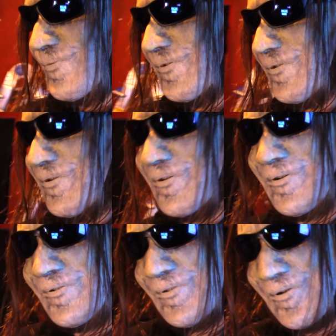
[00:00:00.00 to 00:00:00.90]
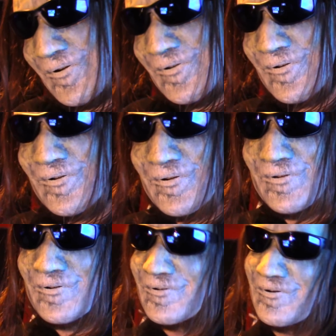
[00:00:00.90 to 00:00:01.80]
But then I got tired
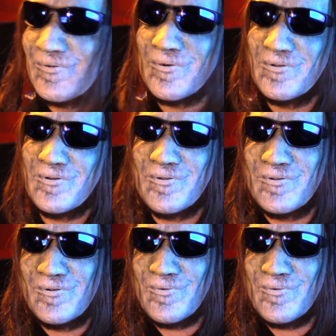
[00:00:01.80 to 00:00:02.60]
because I left really early in the